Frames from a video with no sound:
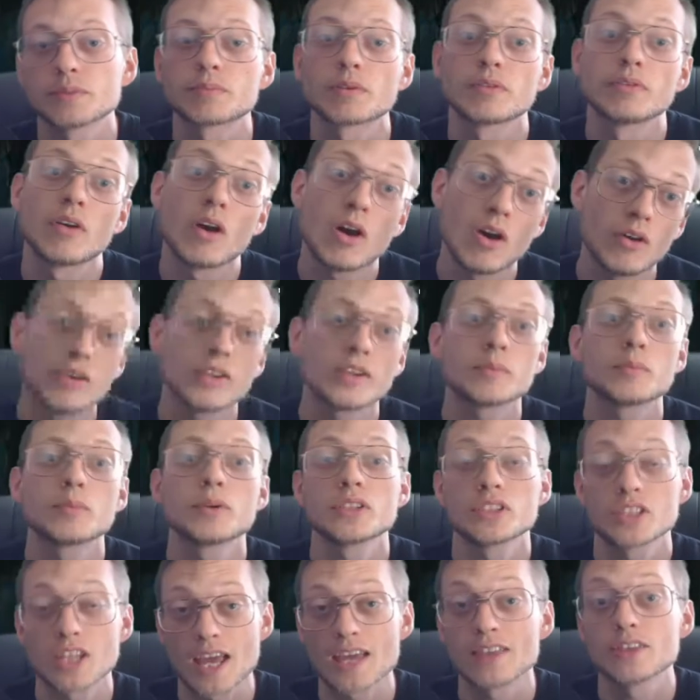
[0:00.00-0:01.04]
provided
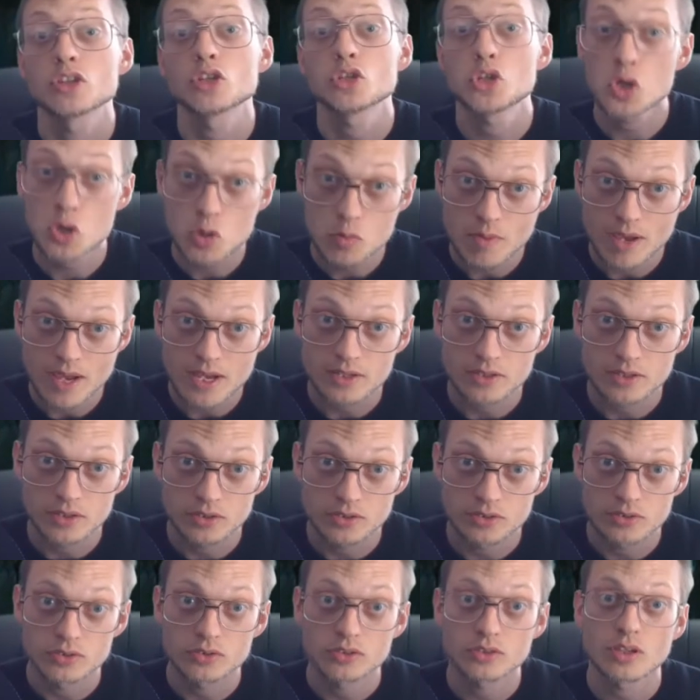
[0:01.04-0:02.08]
we stay the 2
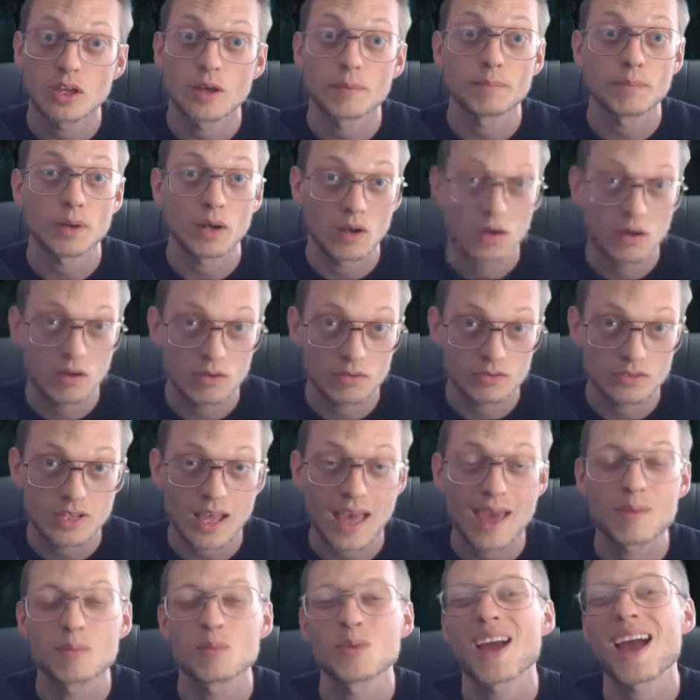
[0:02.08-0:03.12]
meters apart
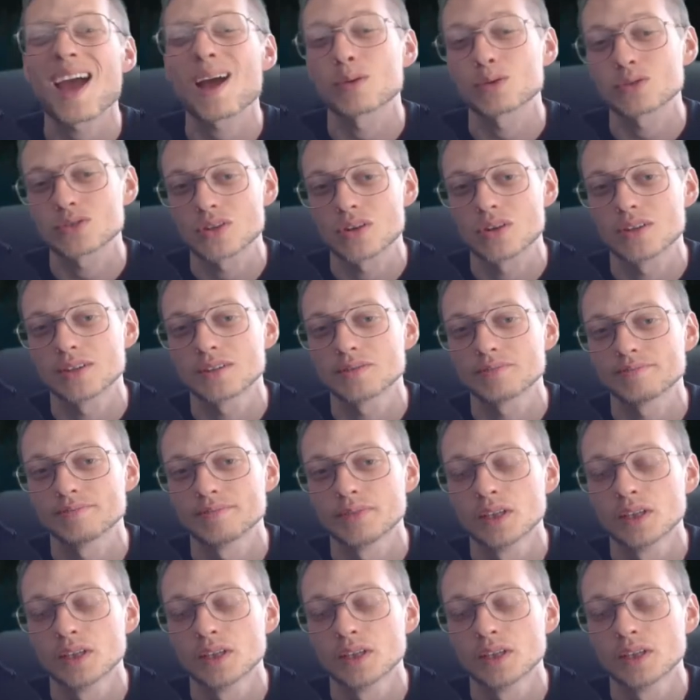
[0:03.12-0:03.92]
and we're outside.